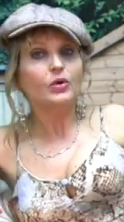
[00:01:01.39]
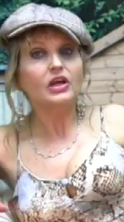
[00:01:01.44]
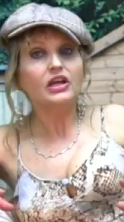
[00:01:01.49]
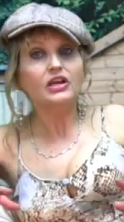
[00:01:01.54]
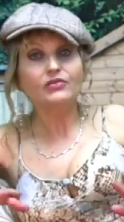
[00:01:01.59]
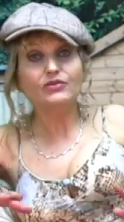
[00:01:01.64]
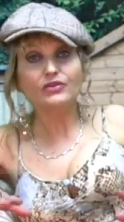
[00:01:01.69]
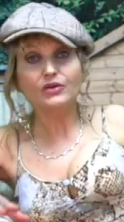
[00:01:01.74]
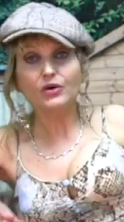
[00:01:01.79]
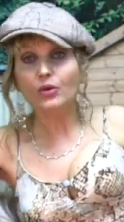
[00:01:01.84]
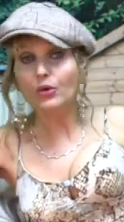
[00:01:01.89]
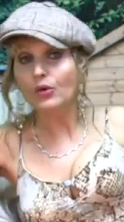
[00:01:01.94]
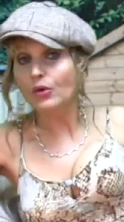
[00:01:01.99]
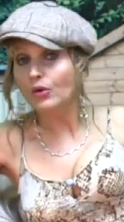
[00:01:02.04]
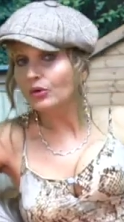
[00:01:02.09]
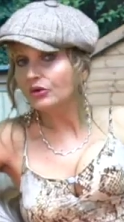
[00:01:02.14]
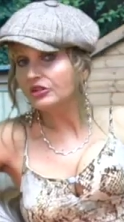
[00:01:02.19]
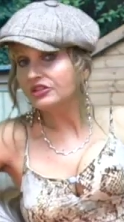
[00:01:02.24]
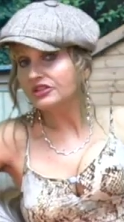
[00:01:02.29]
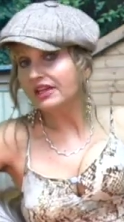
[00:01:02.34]
Well, of
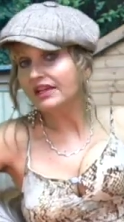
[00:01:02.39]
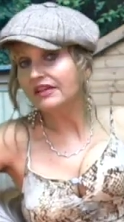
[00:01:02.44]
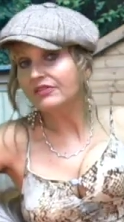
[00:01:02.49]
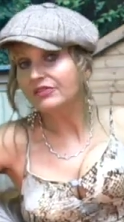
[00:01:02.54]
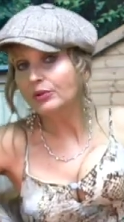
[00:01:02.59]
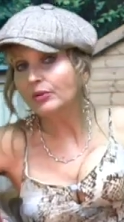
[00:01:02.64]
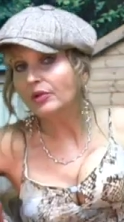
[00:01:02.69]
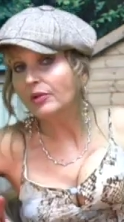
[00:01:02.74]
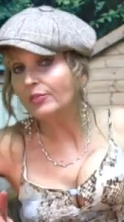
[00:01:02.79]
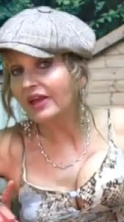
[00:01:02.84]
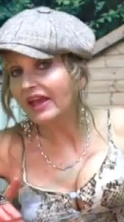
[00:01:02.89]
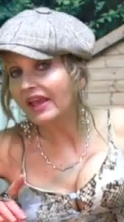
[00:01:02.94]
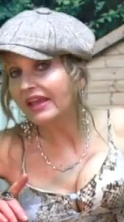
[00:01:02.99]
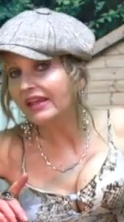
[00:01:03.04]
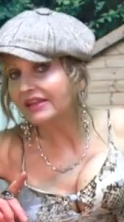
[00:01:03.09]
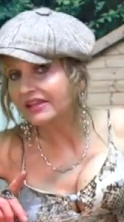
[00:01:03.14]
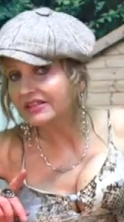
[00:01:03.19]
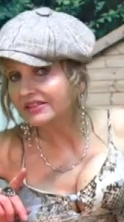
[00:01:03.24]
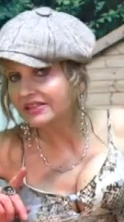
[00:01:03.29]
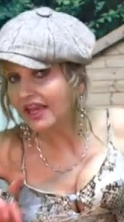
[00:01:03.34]
course, if you were
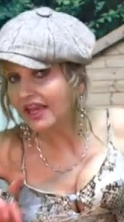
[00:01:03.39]
paying